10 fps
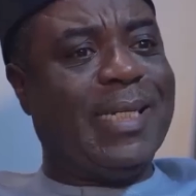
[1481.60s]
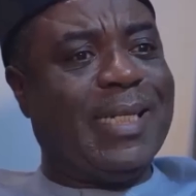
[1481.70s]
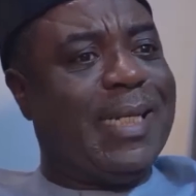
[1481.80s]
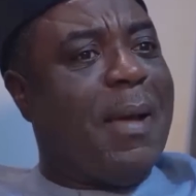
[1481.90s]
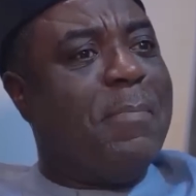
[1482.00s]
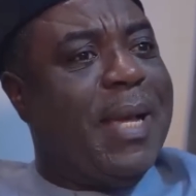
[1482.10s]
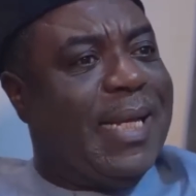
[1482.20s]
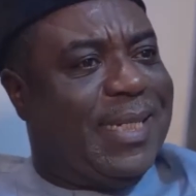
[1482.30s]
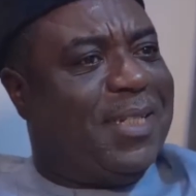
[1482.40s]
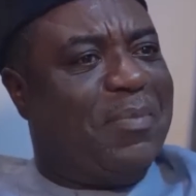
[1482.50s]
it
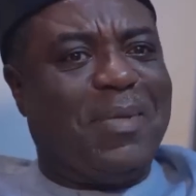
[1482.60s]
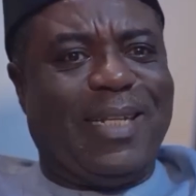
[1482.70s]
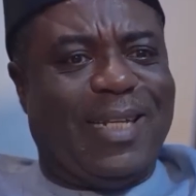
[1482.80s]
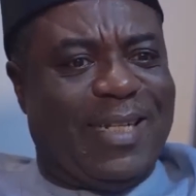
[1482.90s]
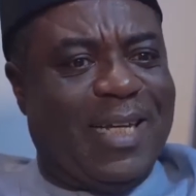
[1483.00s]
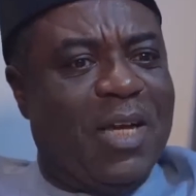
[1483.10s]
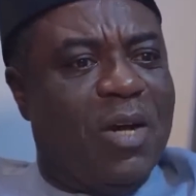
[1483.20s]
amazes me that